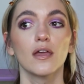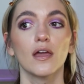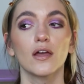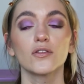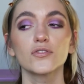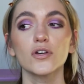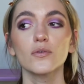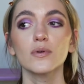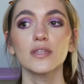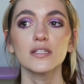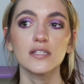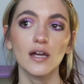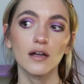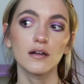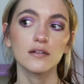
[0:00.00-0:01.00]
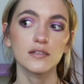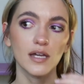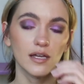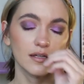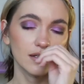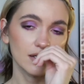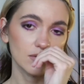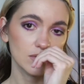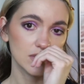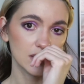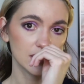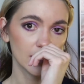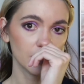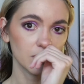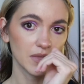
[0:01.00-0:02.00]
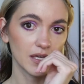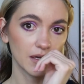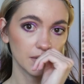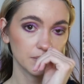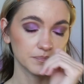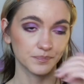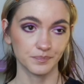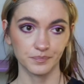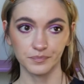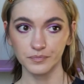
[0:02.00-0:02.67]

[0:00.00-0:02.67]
And so with Attack on Titan, it was the same thing.